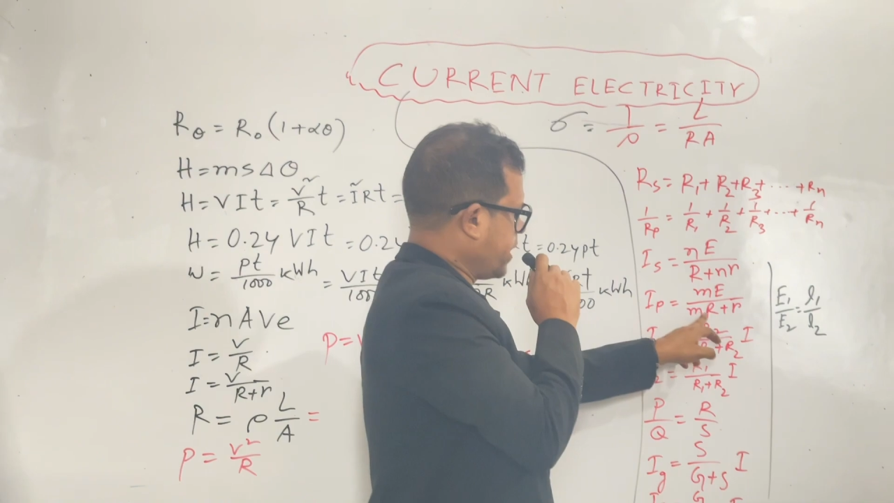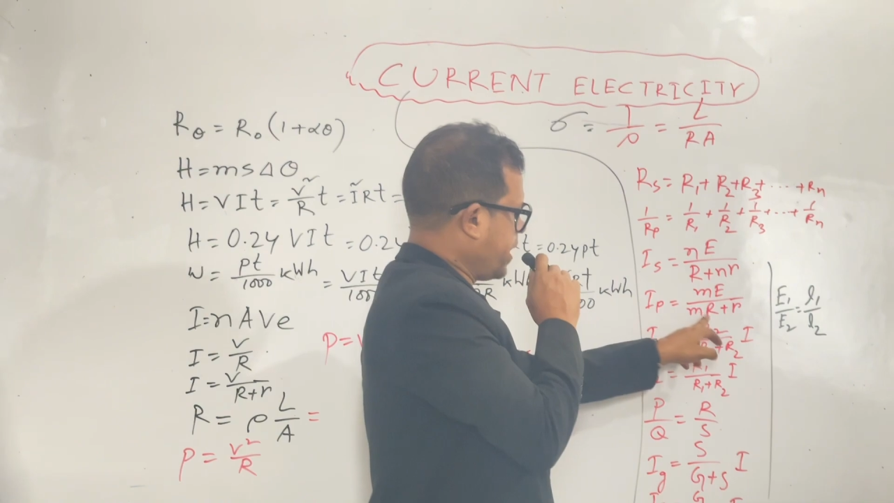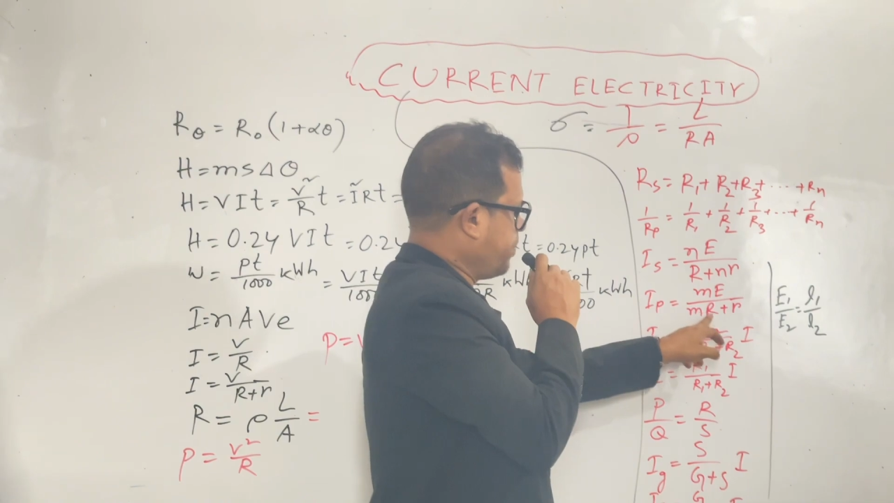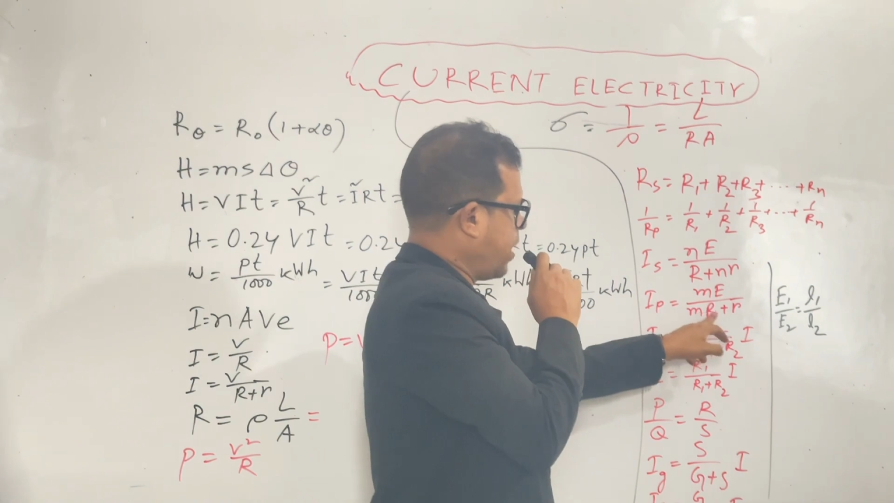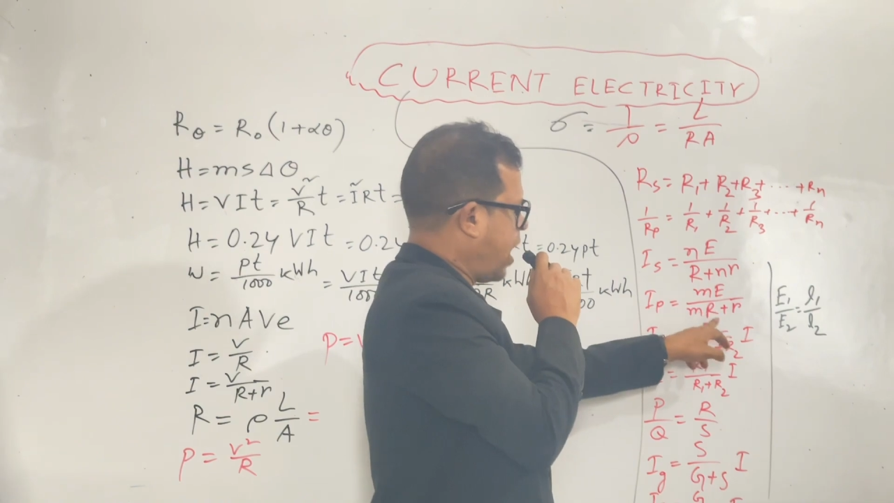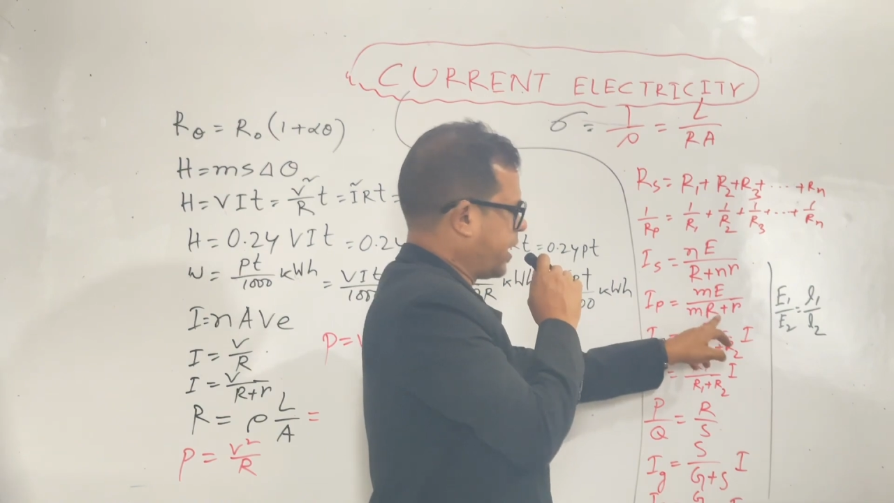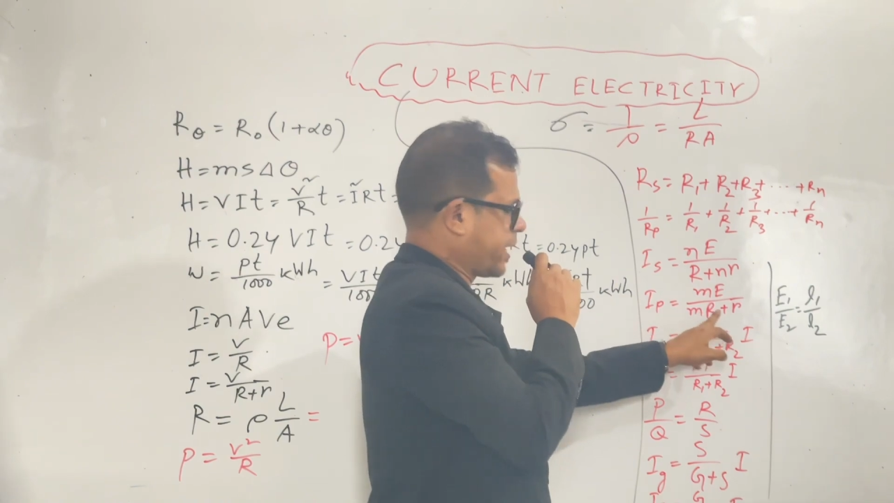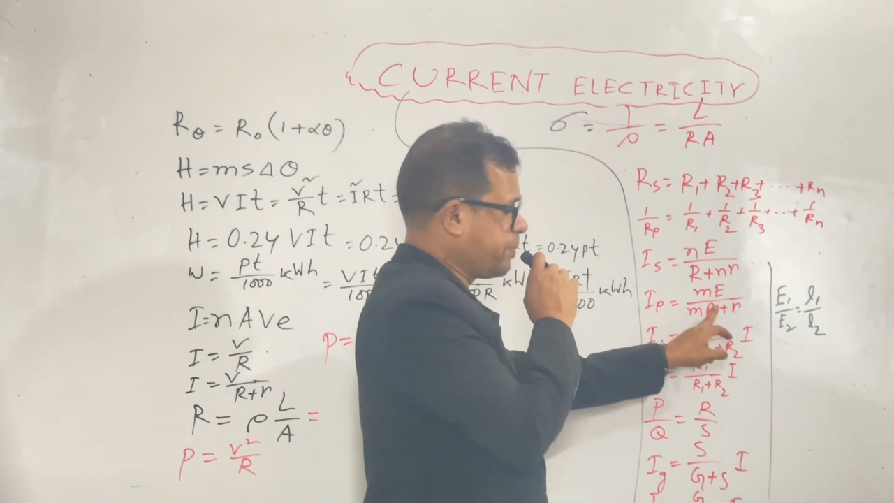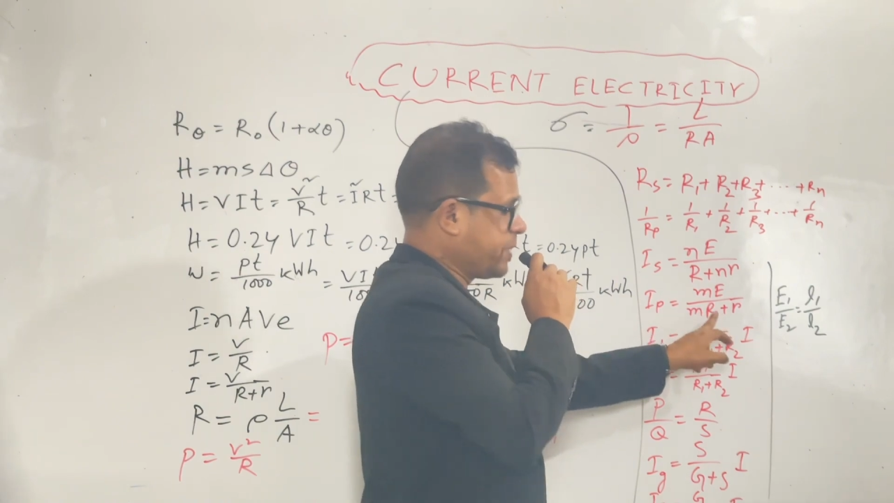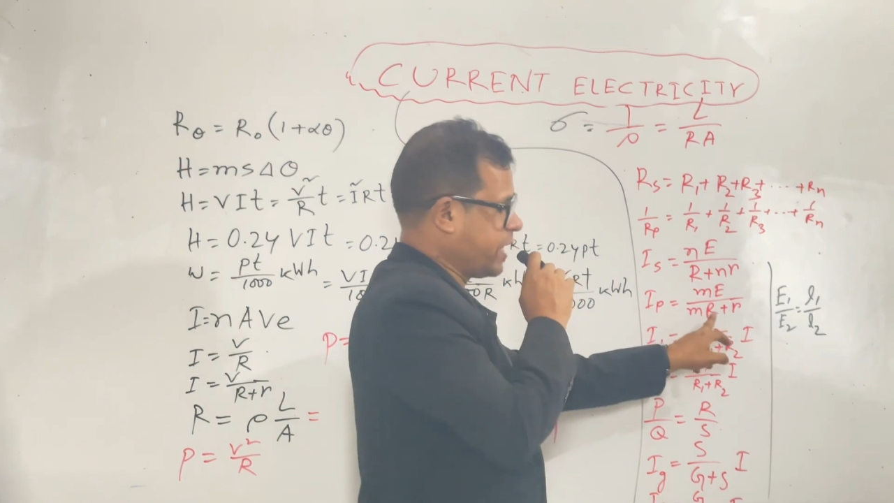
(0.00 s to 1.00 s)
MR,
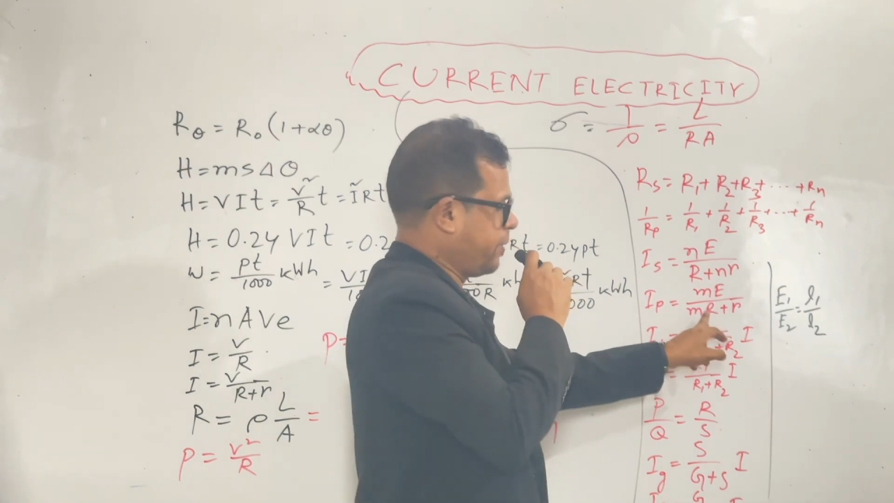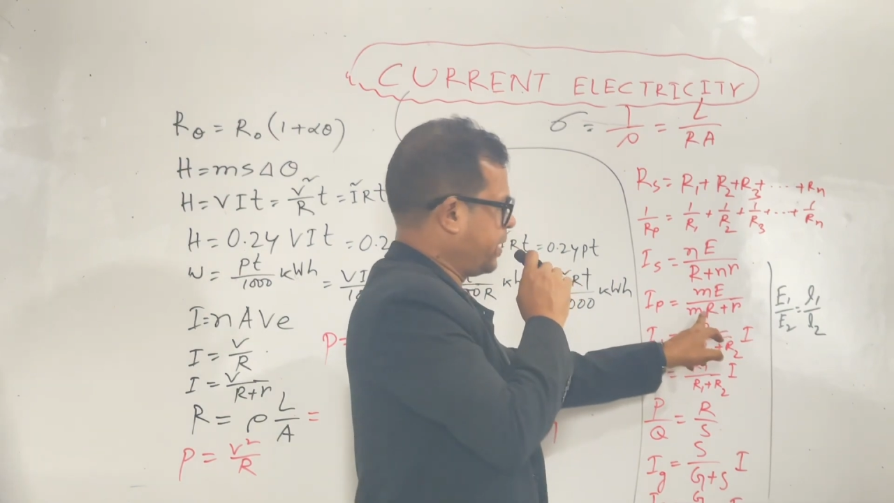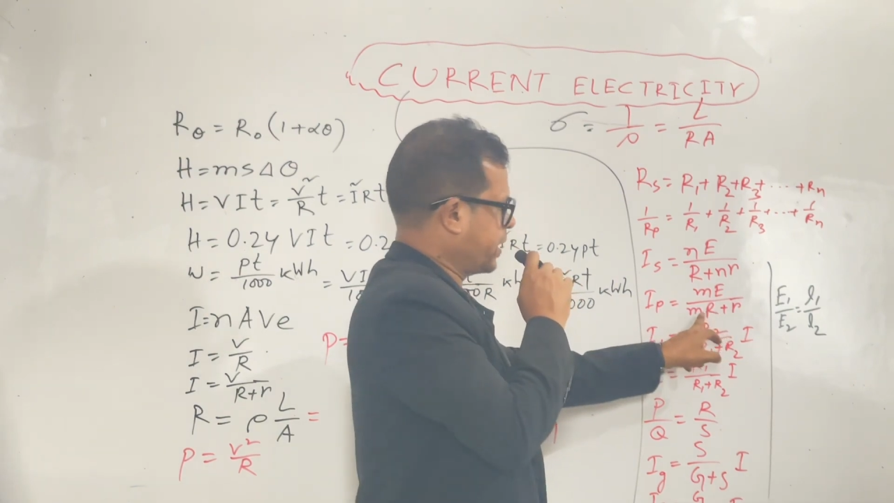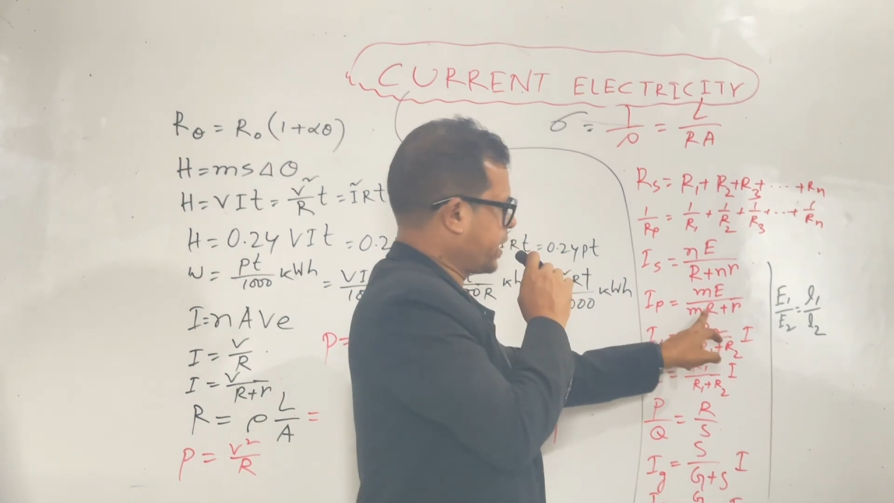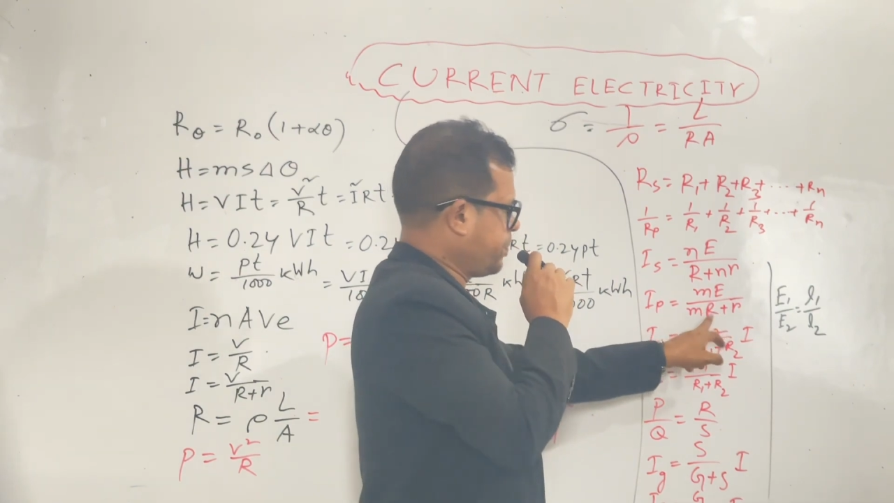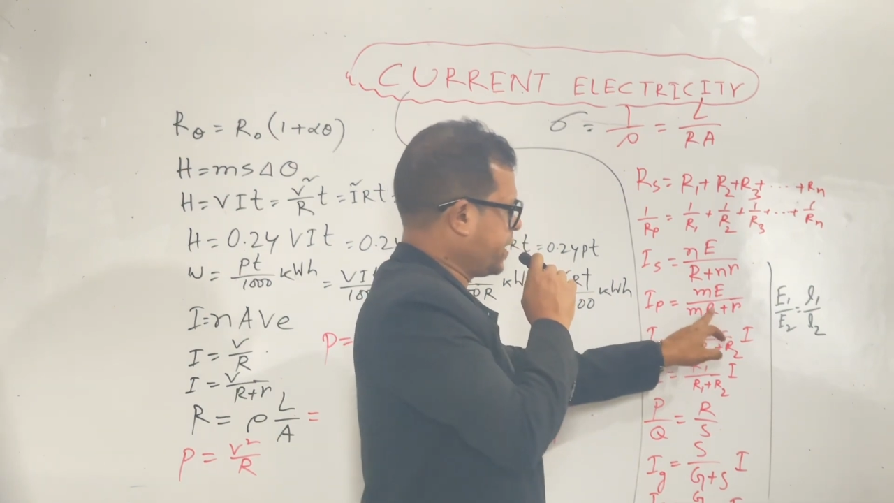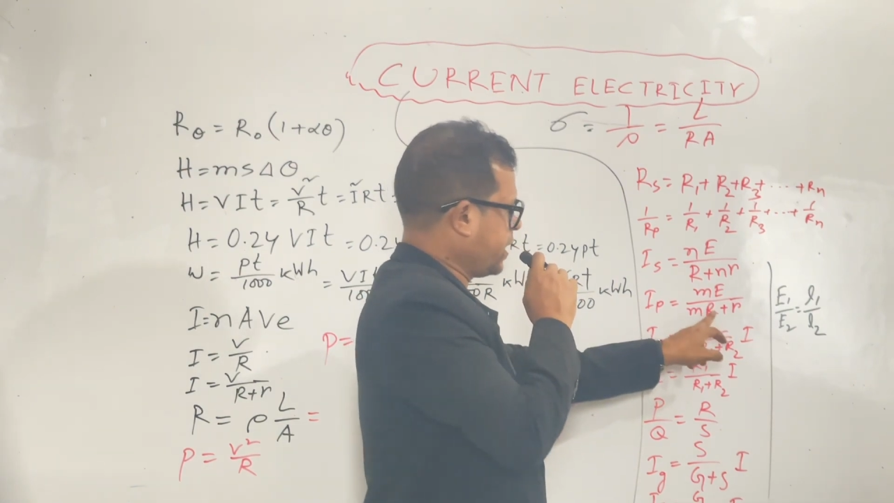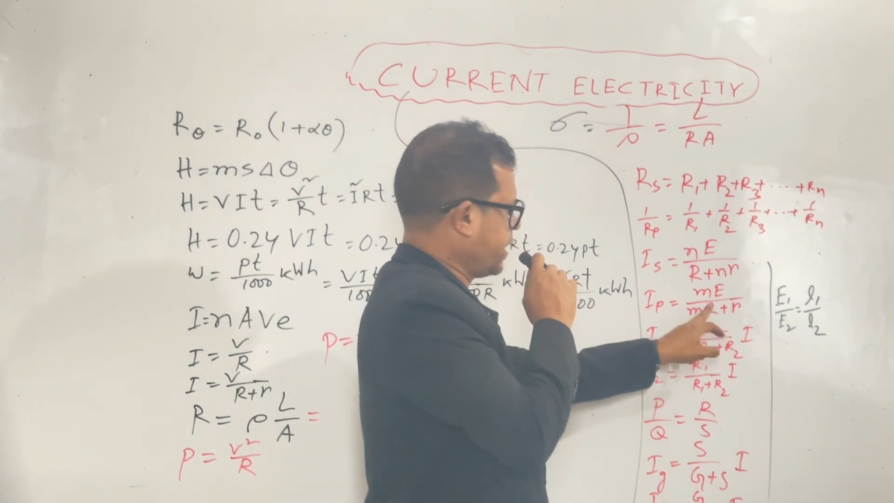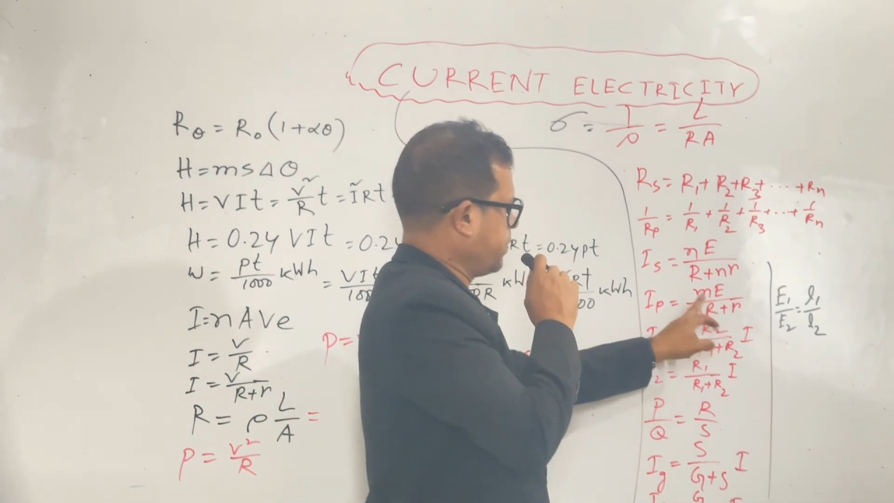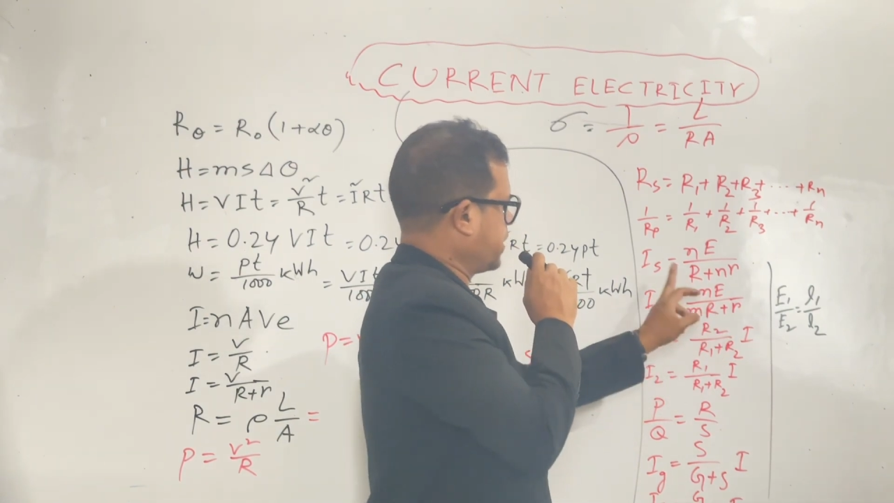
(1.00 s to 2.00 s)
capital
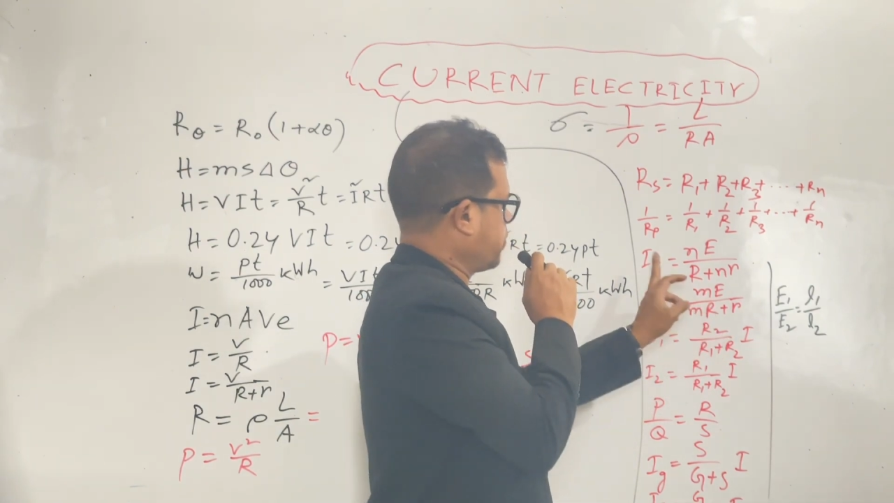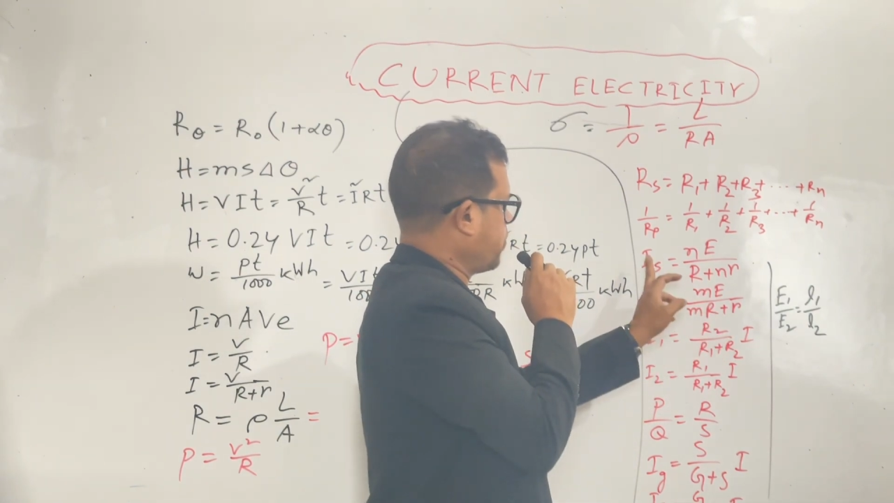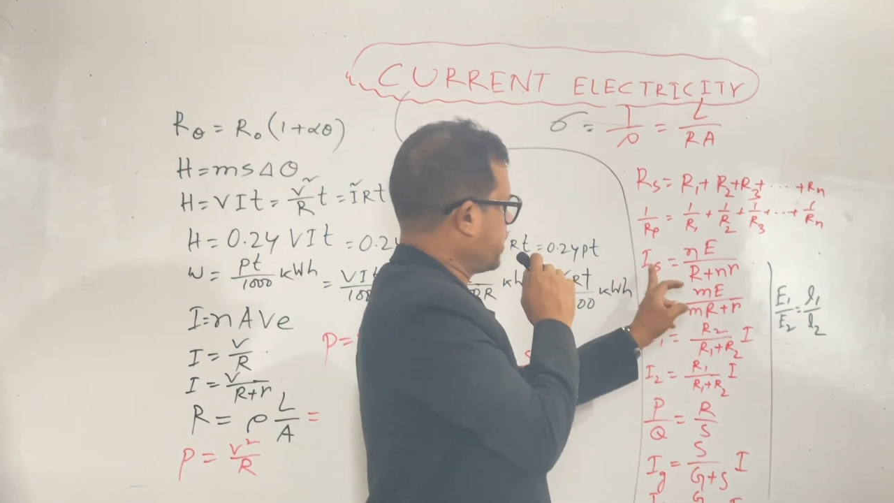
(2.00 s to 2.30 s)
MR.